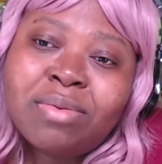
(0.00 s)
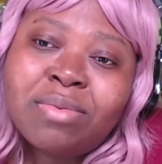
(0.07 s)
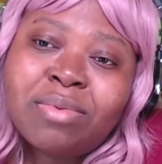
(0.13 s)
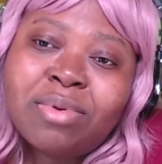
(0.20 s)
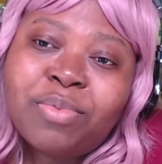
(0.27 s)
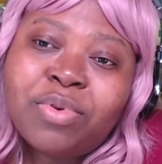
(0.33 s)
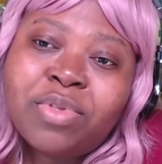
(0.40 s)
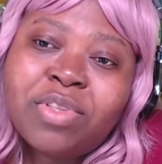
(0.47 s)

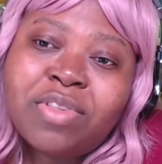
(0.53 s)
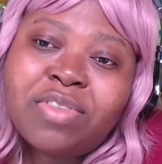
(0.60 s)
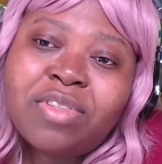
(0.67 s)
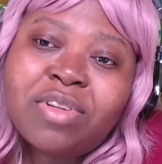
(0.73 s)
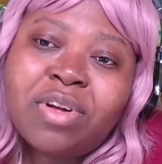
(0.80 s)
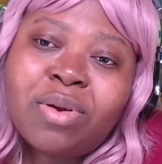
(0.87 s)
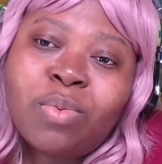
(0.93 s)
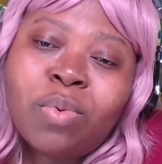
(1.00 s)
Well, this is
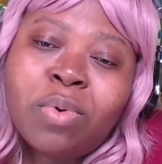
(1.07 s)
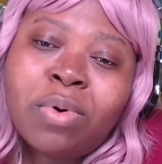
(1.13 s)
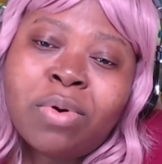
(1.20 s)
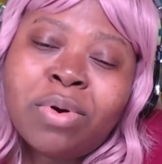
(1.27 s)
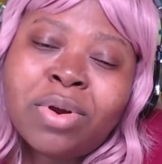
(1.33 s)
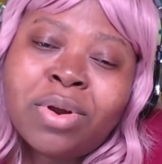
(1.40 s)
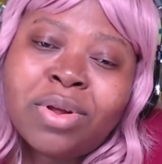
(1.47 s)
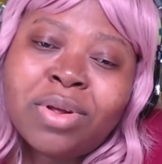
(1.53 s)
not a
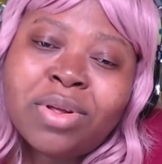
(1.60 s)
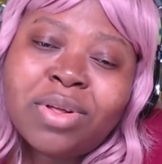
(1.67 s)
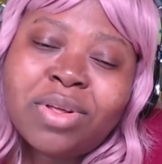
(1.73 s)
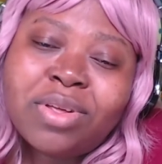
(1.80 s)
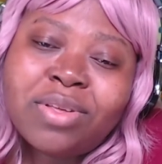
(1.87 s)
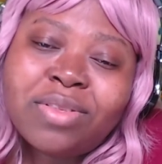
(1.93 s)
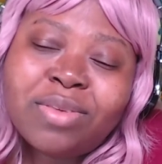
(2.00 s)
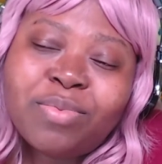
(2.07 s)
war.
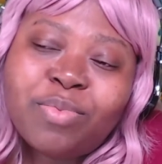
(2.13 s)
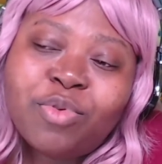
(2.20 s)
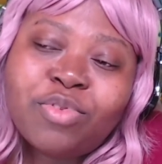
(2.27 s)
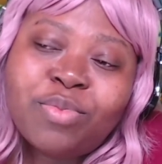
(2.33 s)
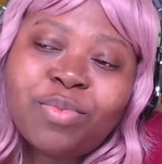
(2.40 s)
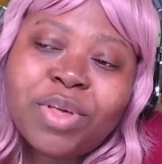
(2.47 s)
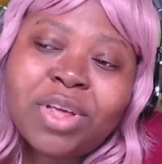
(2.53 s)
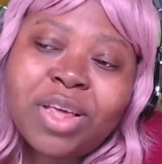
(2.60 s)
It's supposed
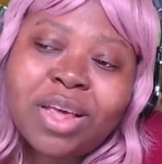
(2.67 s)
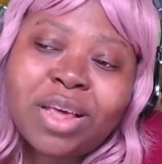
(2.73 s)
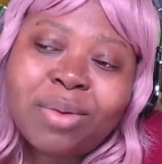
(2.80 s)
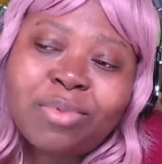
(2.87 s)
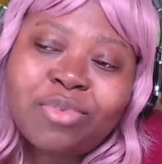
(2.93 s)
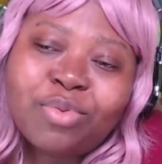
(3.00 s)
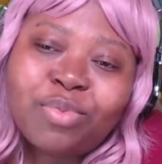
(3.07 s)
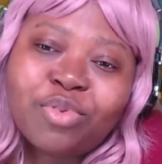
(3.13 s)
to be a game.
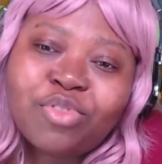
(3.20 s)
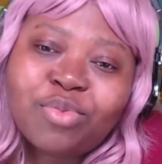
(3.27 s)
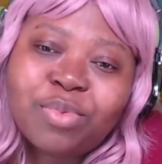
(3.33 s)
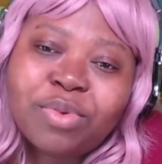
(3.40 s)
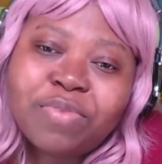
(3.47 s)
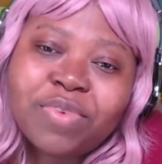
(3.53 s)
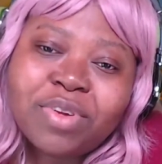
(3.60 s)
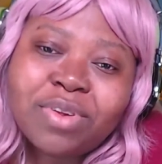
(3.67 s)
It's supposed to
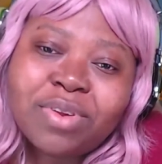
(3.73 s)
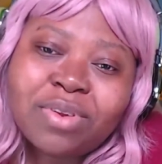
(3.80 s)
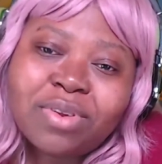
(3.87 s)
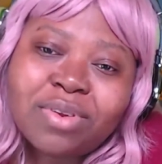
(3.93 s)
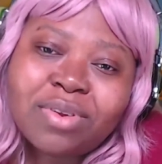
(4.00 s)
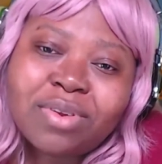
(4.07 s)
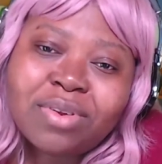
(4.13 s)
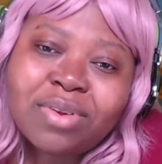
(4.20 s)
be fun.
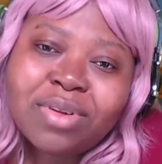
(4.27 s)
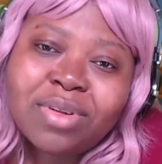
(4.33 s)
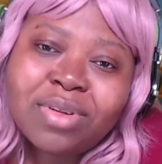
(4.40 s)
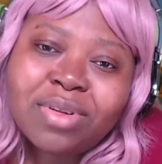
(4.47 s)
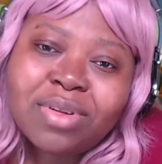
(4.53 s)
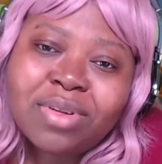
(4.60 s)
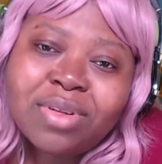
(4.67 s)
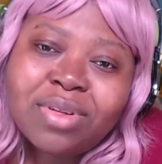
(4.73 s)

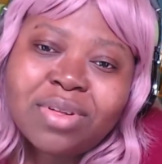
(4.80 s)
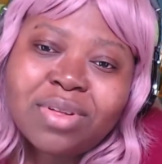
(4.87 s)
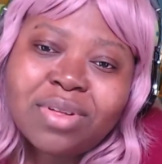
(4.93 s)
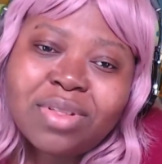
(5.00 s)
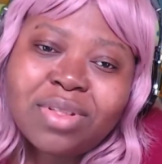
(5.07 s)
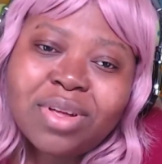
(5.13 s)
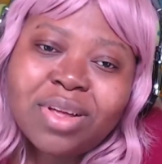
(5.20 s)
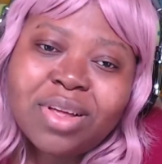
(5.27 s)

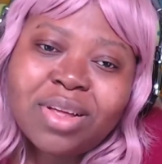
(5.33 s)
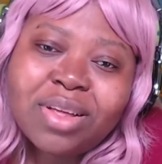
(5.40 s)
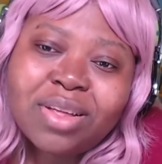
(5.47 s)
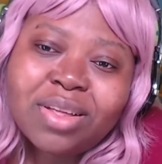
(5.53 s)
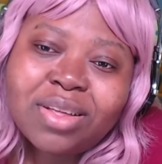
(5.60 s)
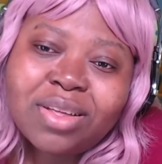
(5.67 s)
The heck?